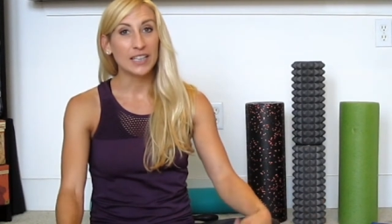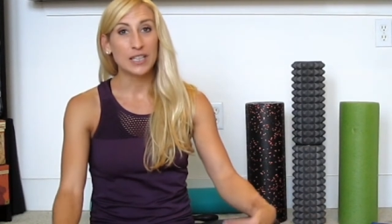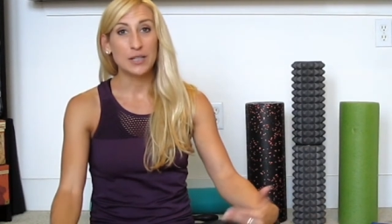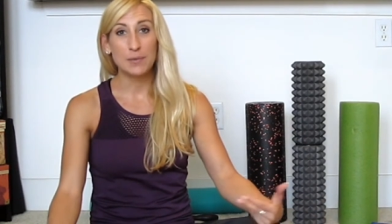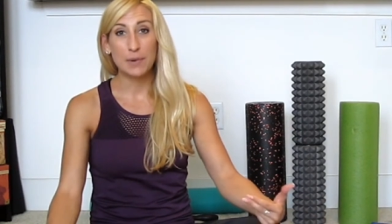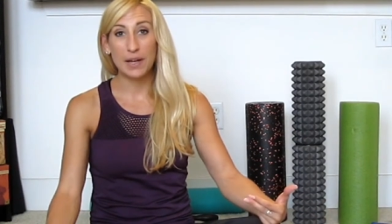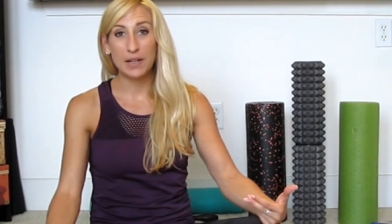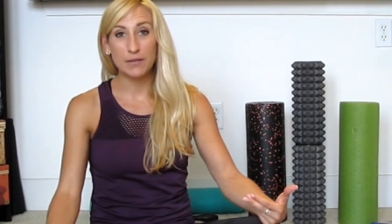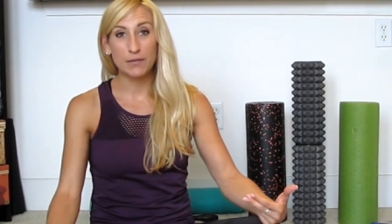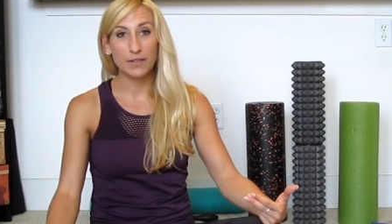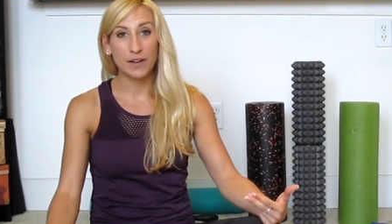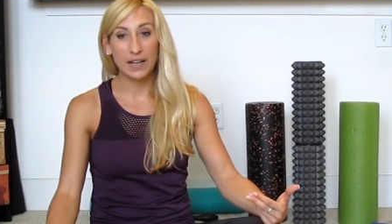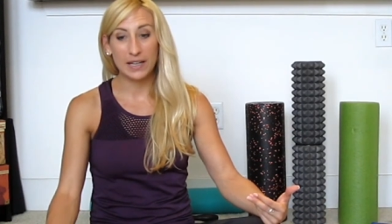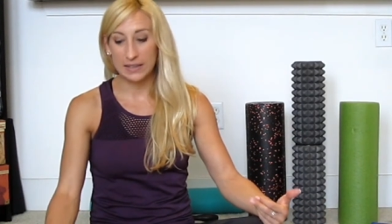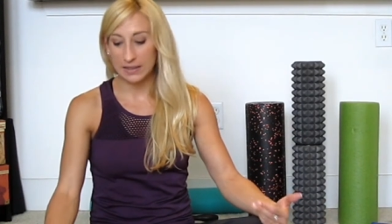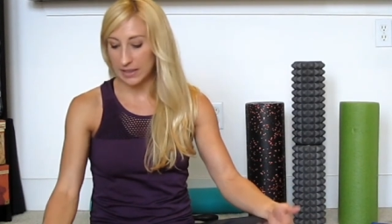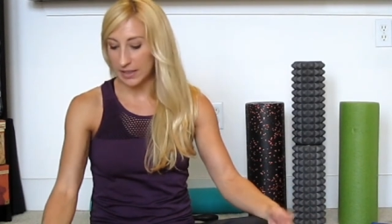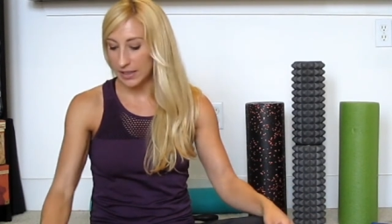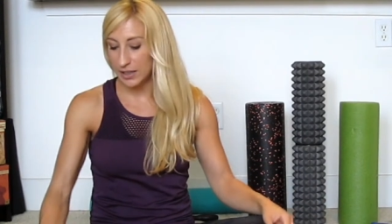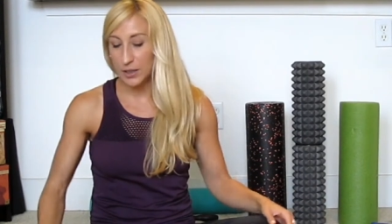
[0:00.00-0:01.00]
You might
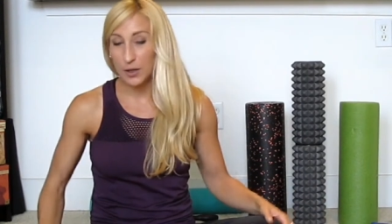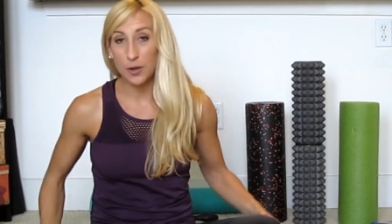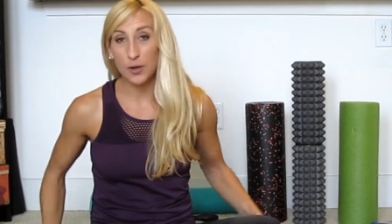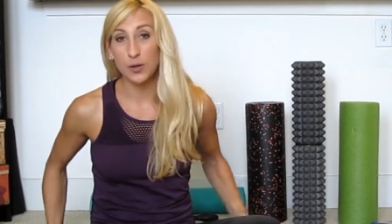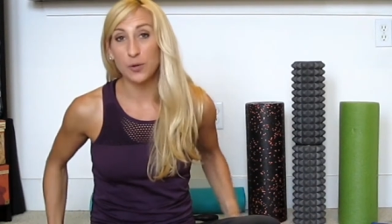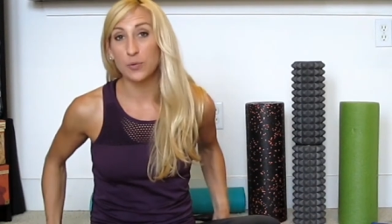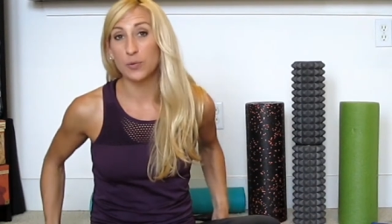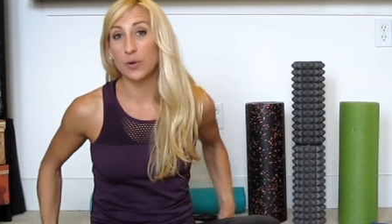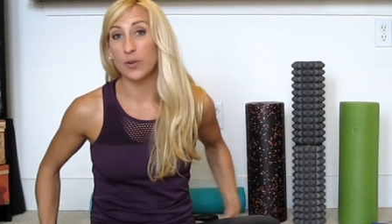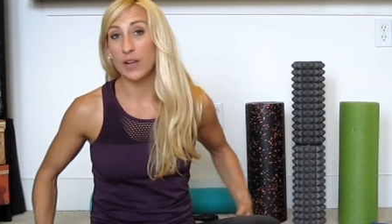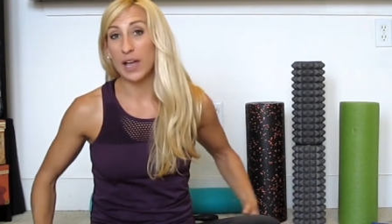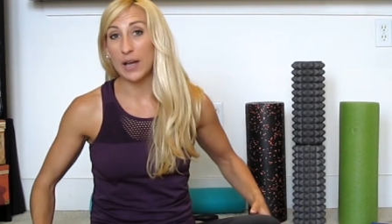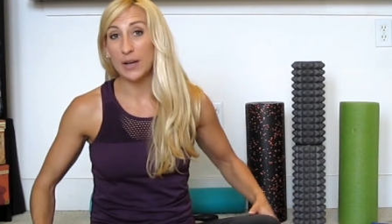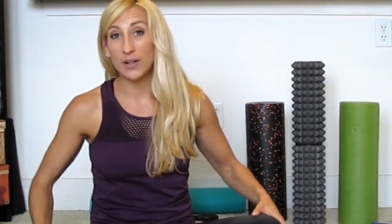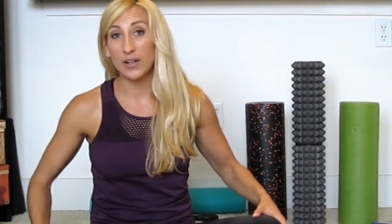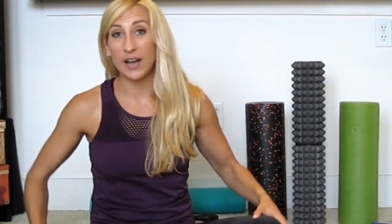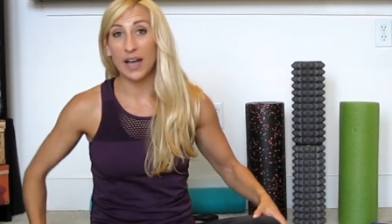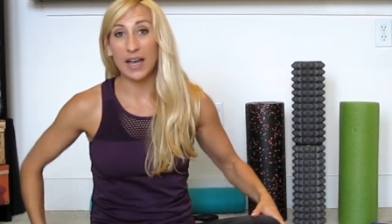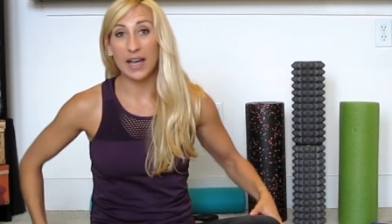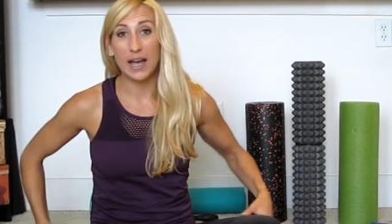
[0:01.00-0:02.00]
find that, you know, you roll out
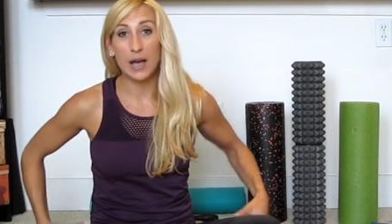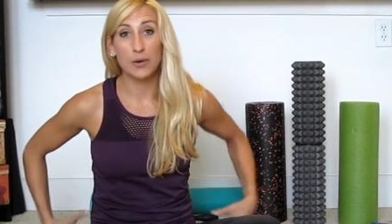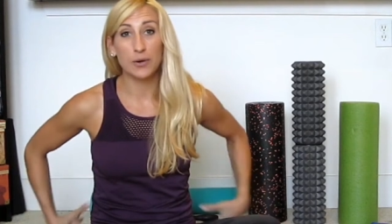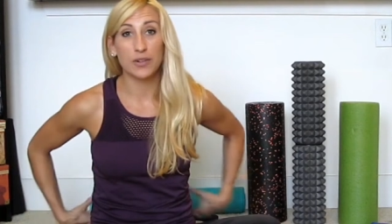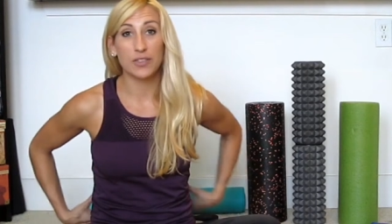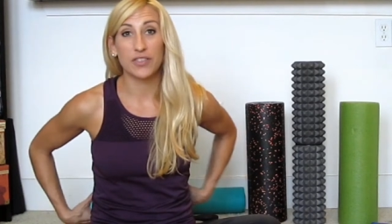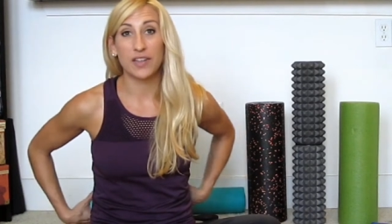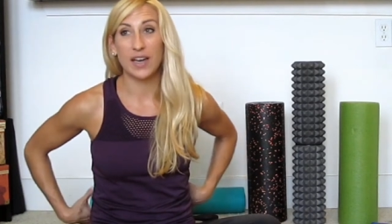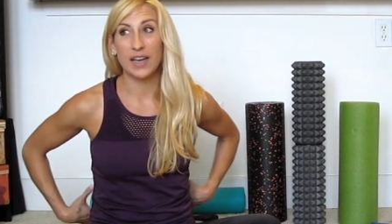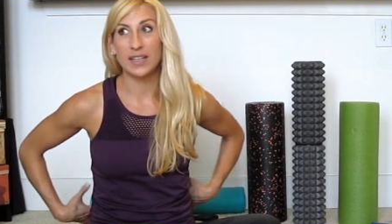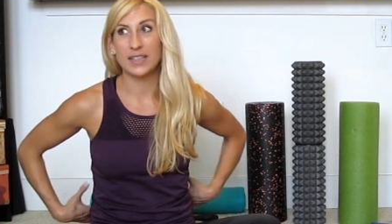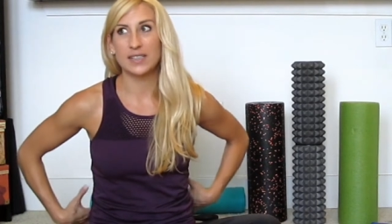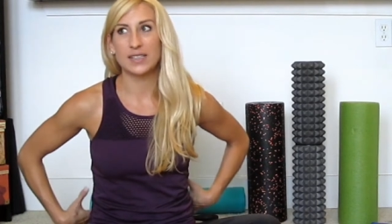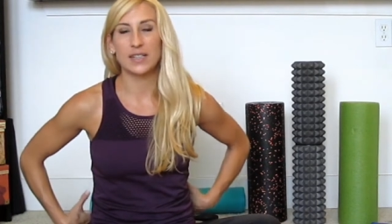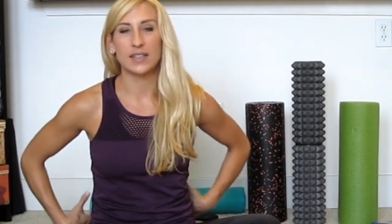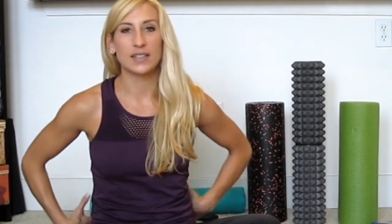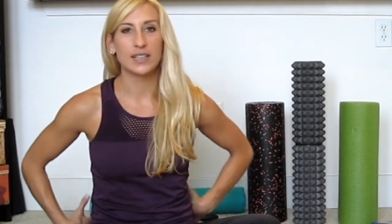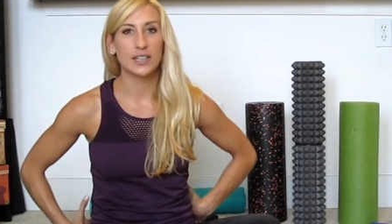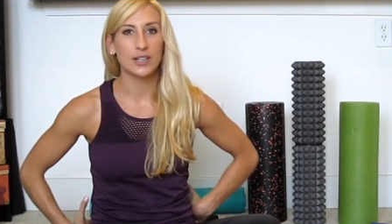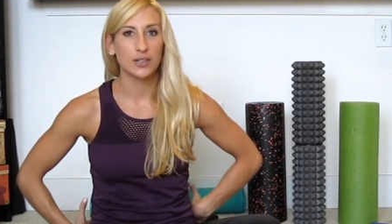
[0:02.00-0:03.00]
your outer thigh and
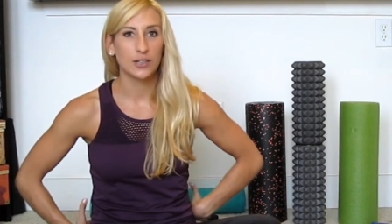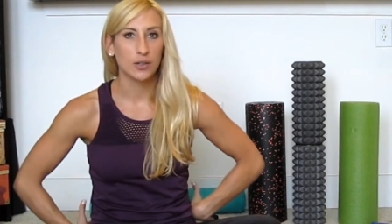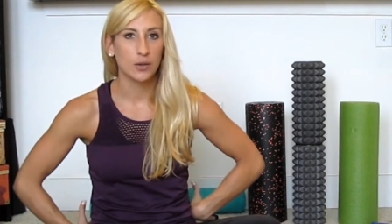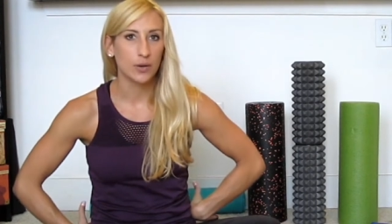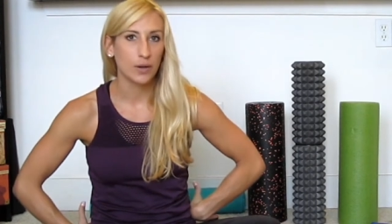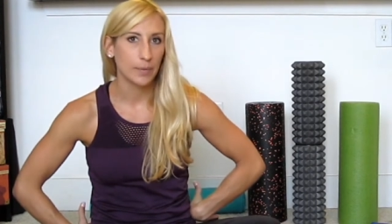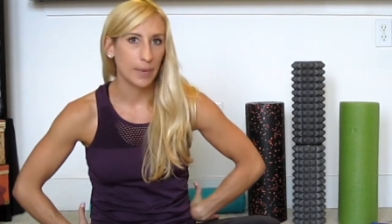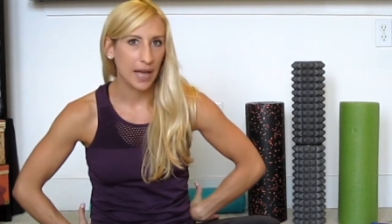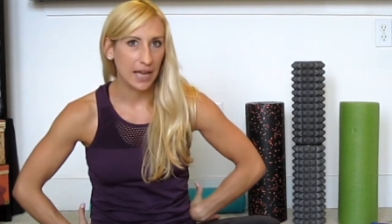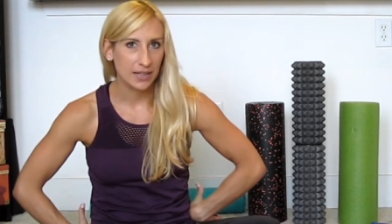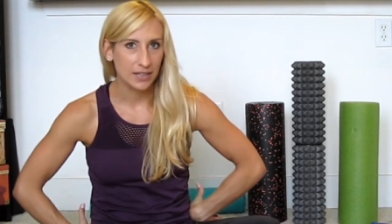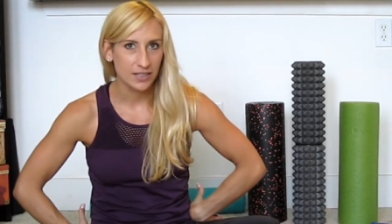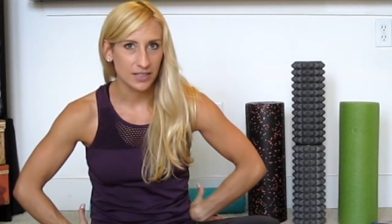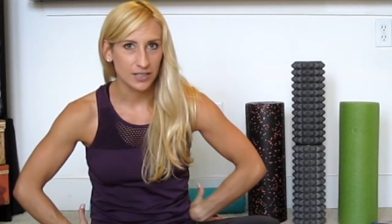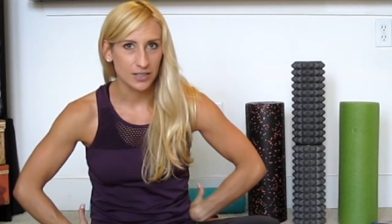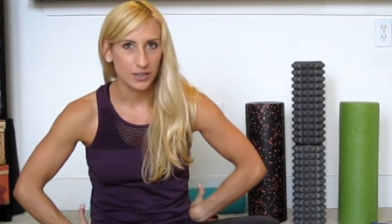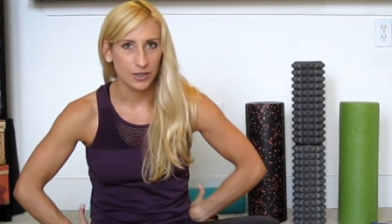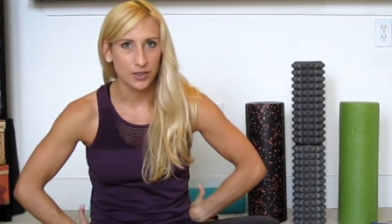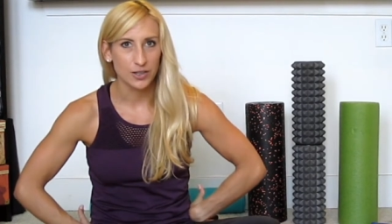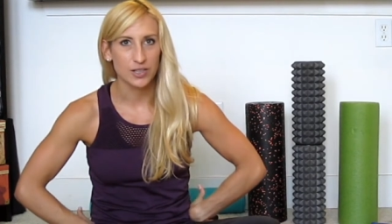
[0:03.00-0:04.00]
suddenly your lower back
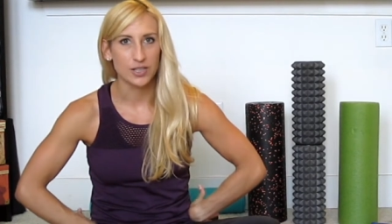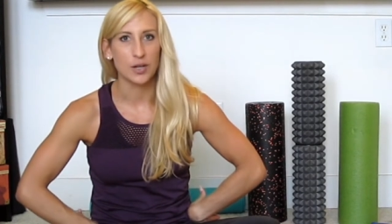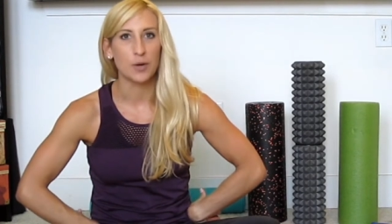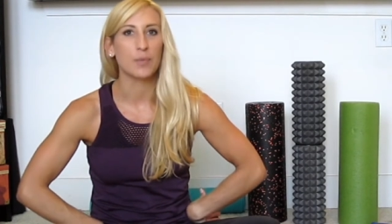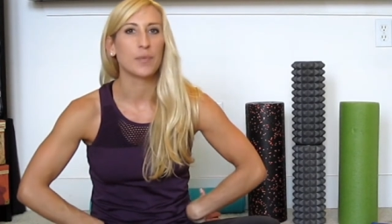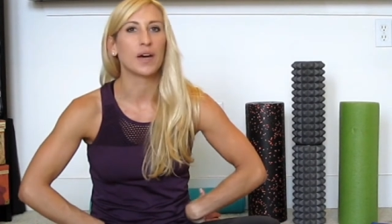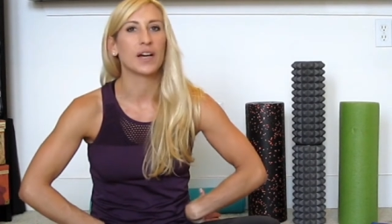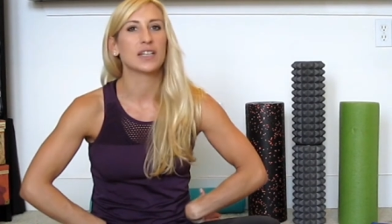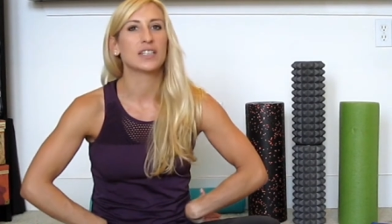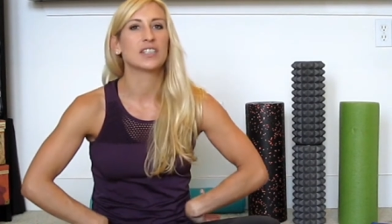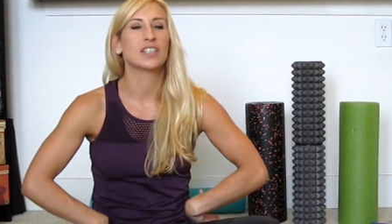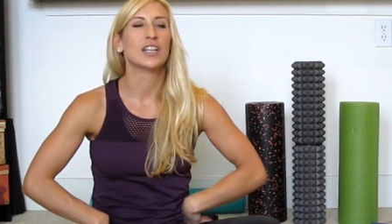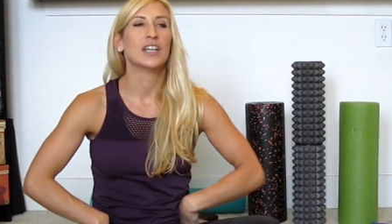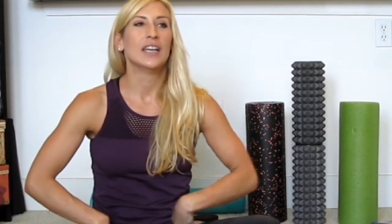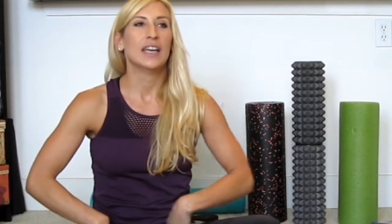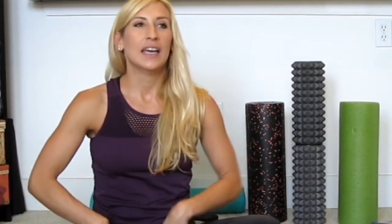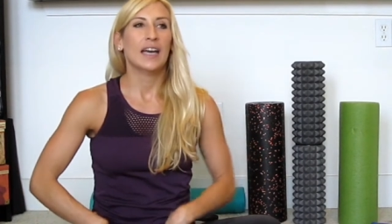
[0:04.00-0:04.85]
doesn't hurt so much.